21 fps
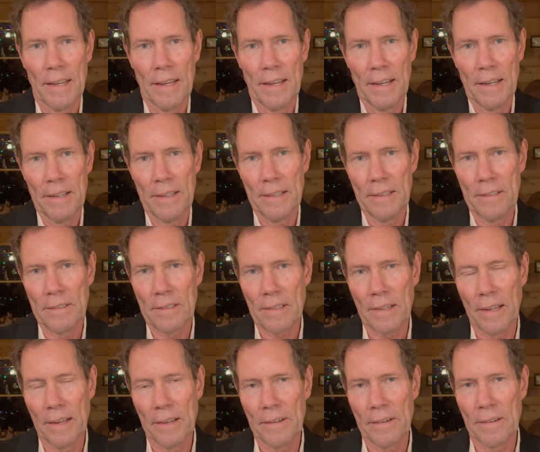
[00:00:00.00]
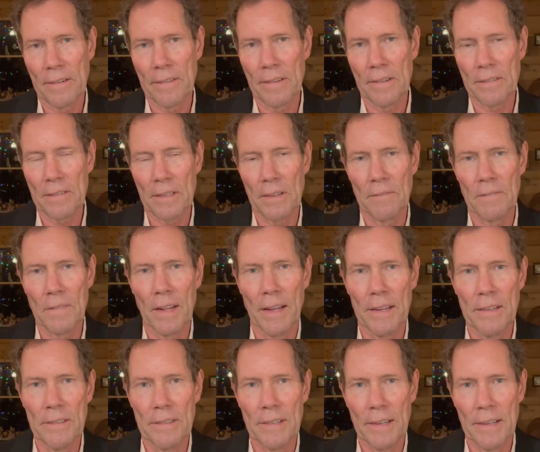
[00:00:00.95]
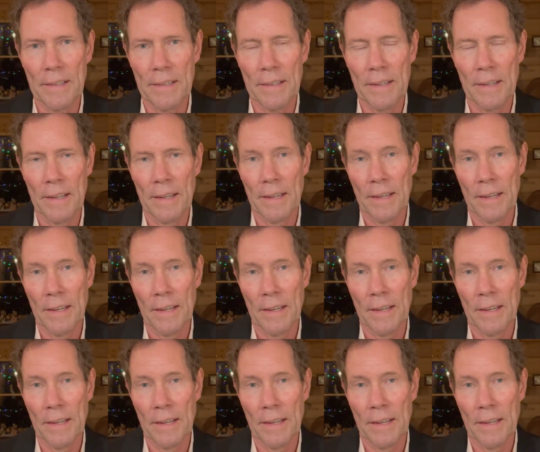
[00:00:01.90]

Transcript: at each layer of the supply chain,